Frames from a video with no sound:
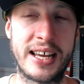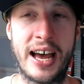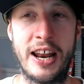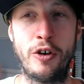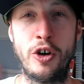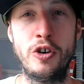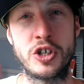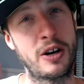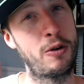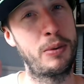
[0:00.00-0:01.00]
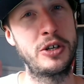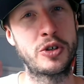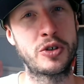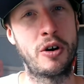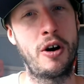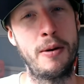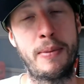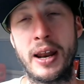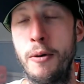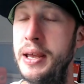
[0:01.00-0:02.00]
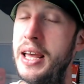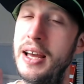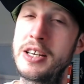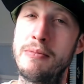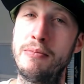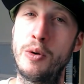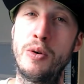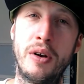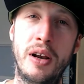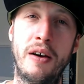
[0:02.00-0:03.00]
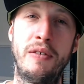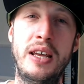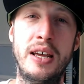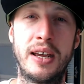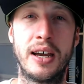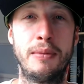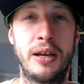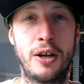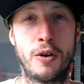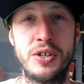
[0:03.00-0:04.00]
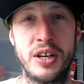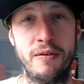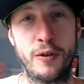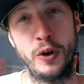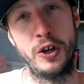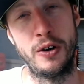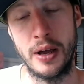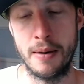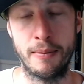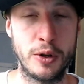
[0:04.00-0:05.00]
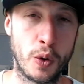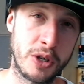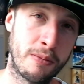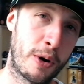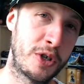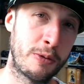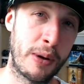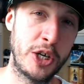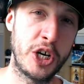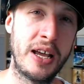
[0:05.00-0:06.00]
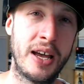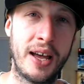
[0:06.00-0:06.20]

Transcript: and if you're new to the channel, please subscribe, and I'll be getting some more lovely gaming content for you. But as always, I'm Bite Size Benji.